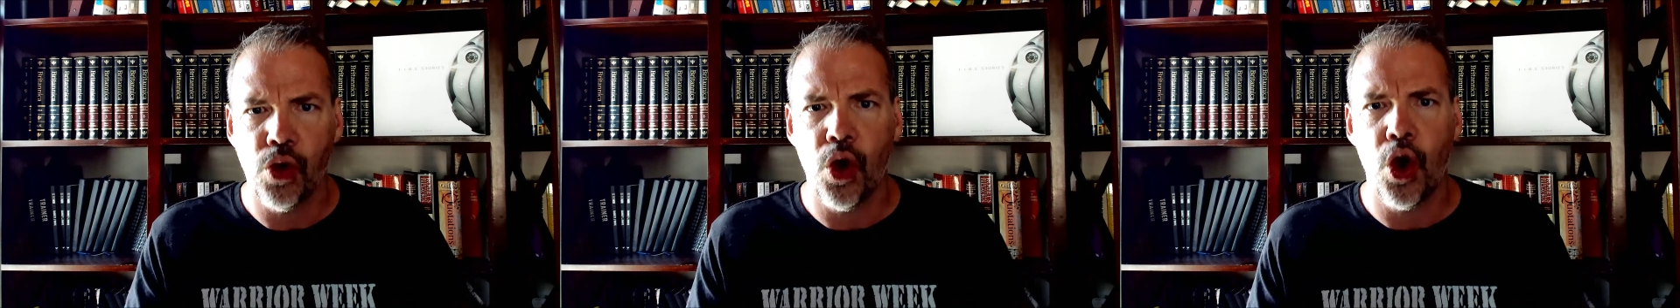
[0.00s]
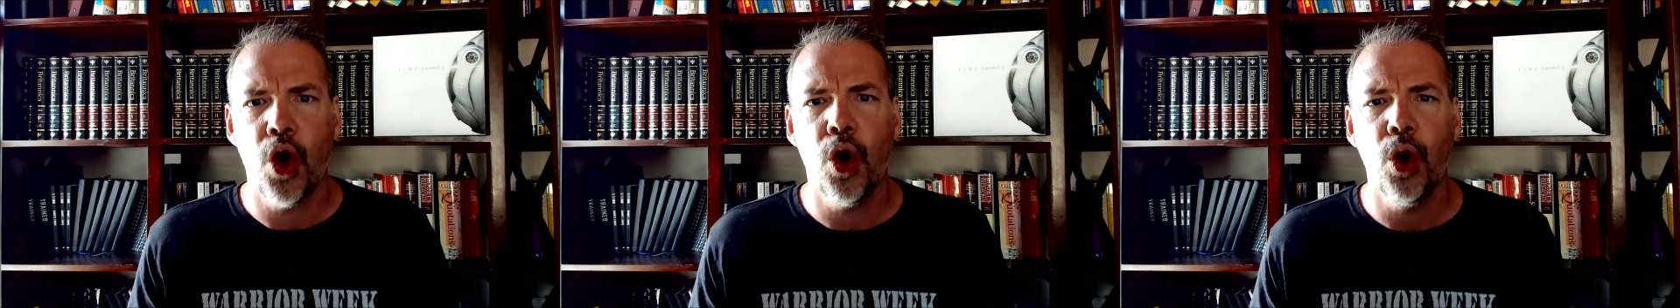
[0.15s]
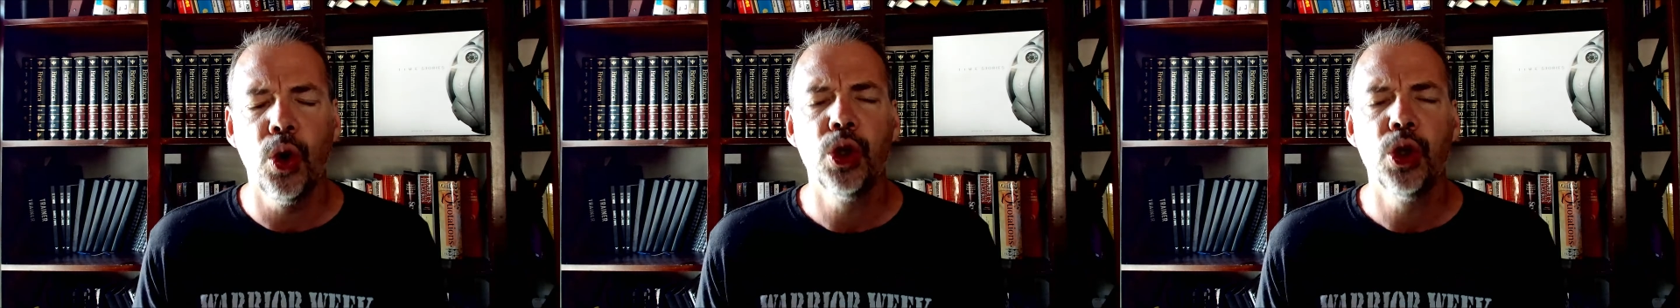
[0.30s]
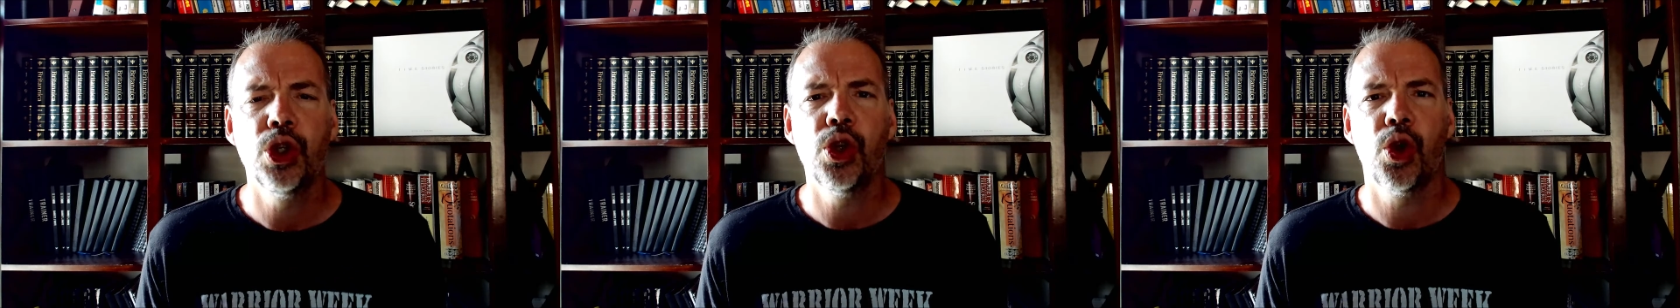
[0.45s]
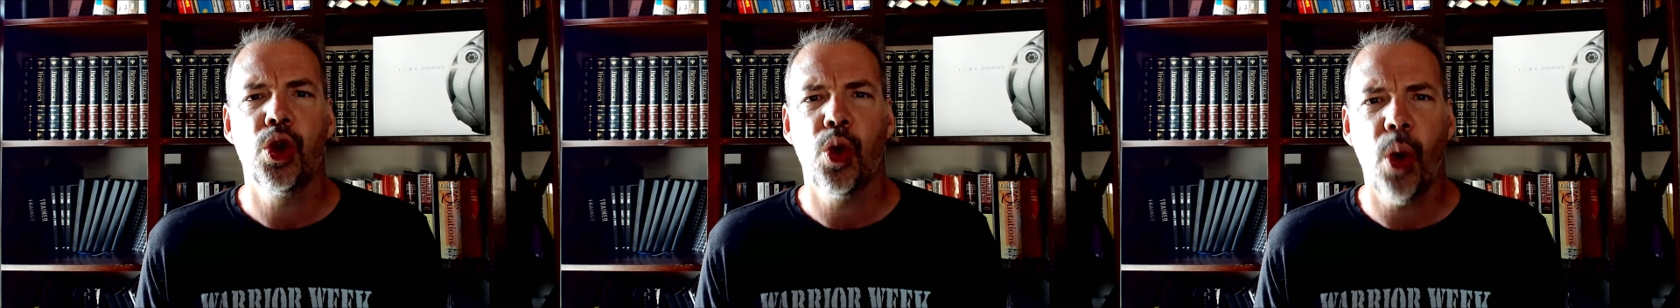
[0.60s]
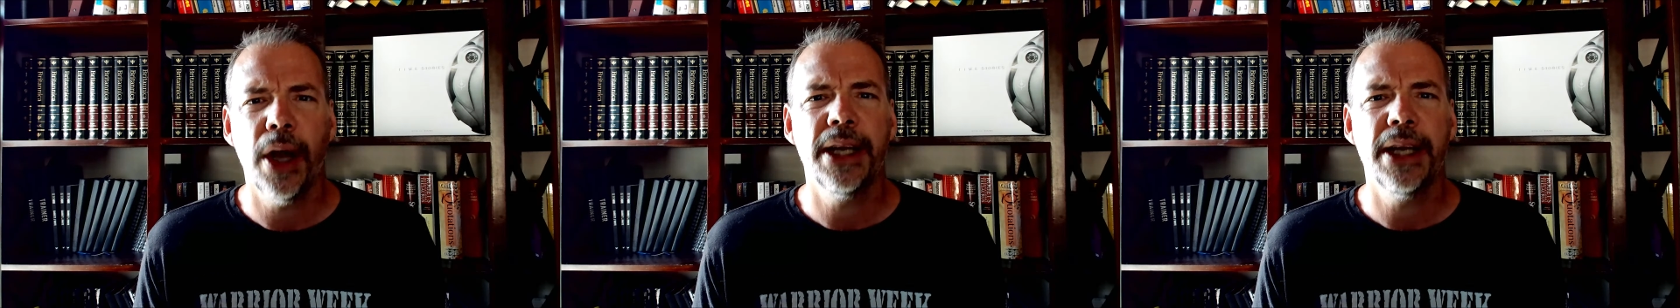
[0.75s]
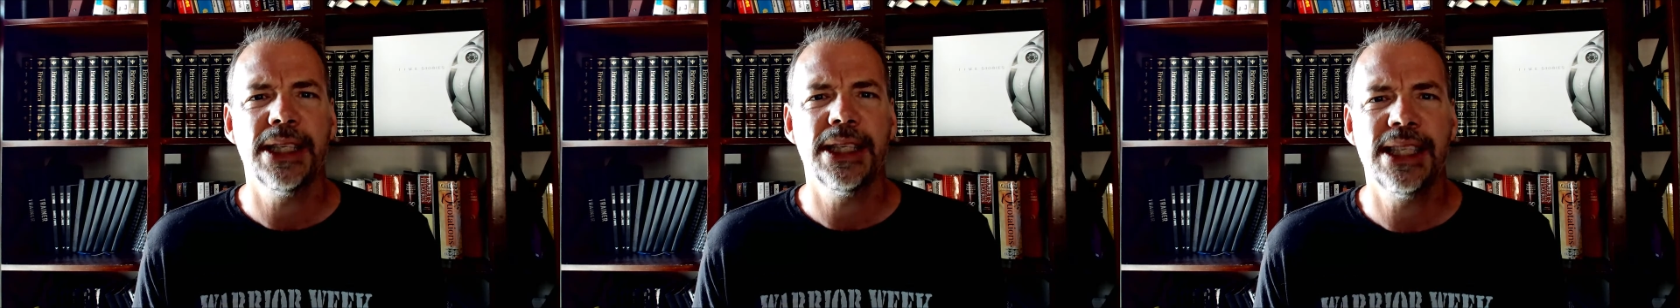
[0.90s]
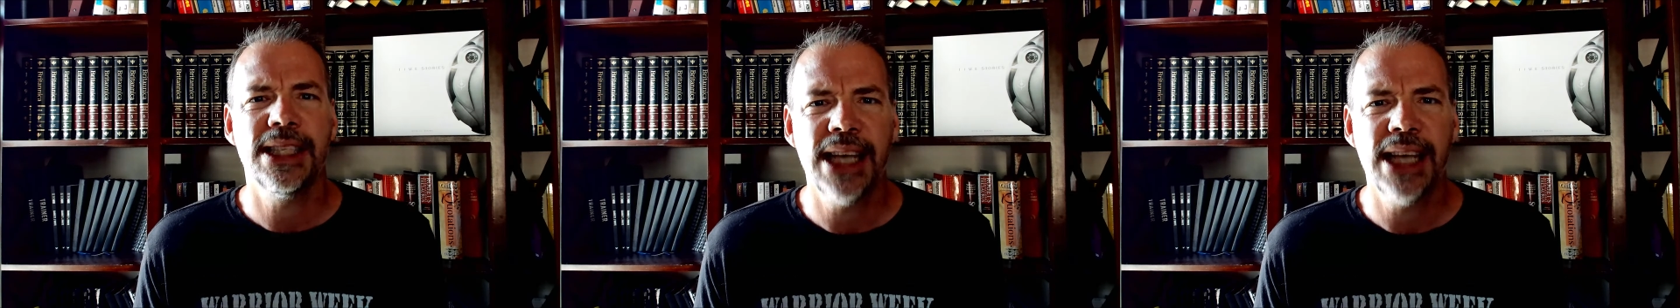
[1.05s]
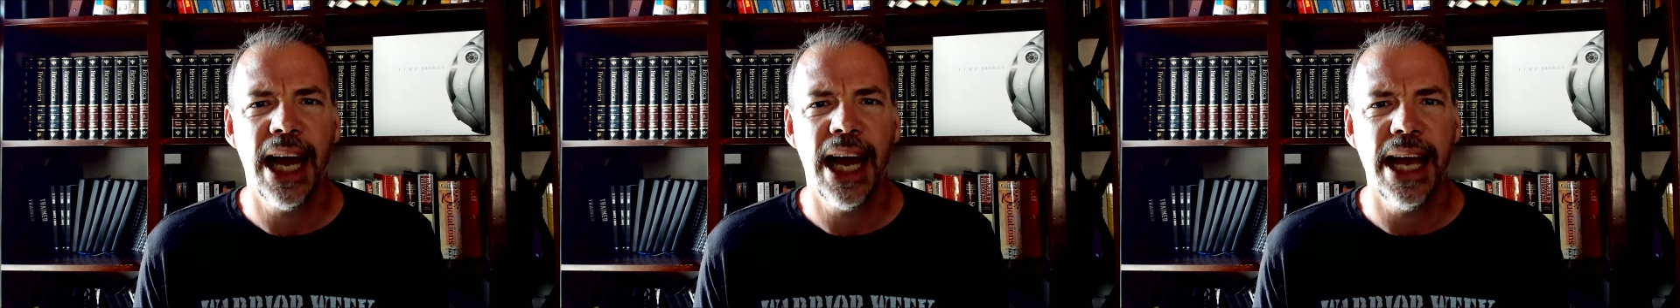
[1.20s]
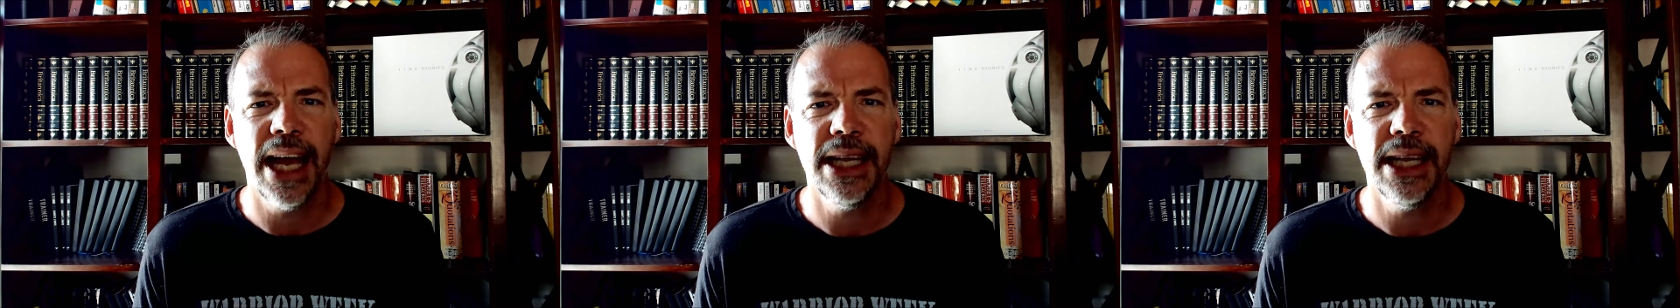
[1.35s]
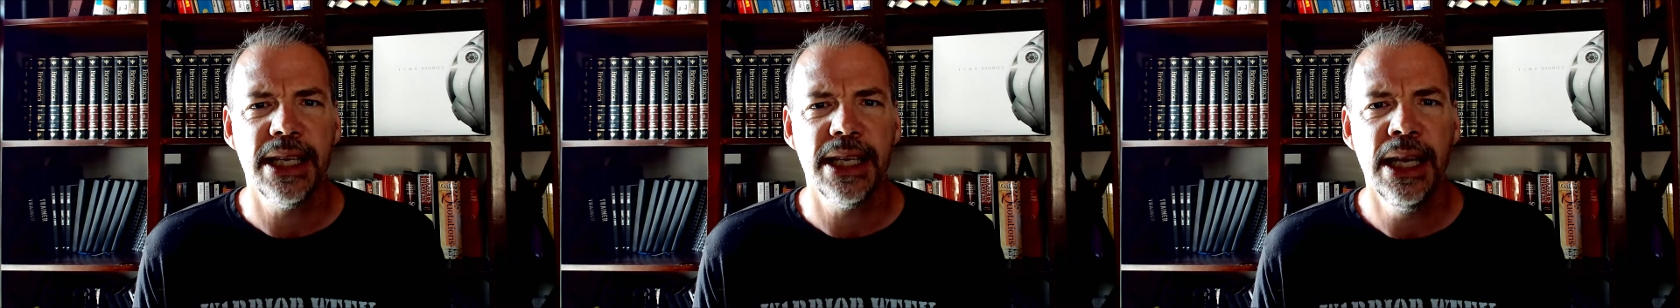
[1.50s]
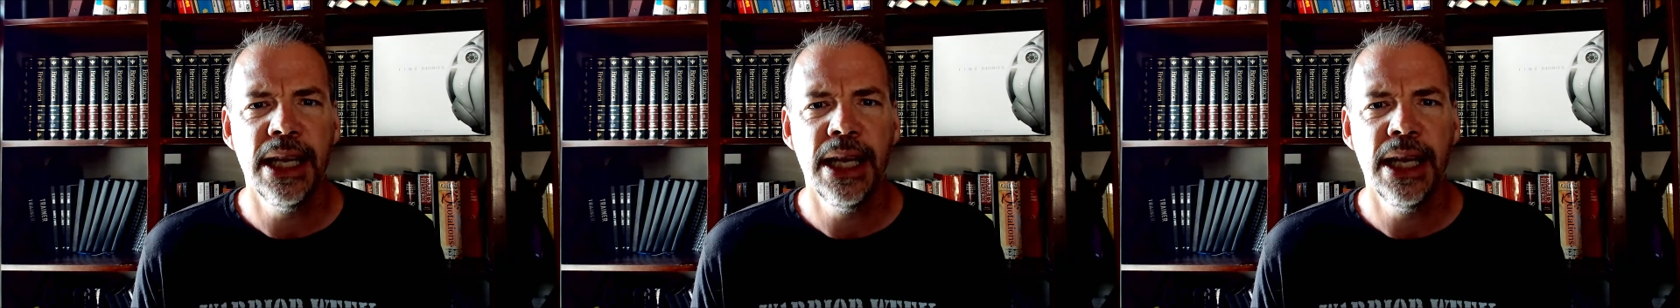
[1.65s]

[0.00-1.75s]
hold you quite as tight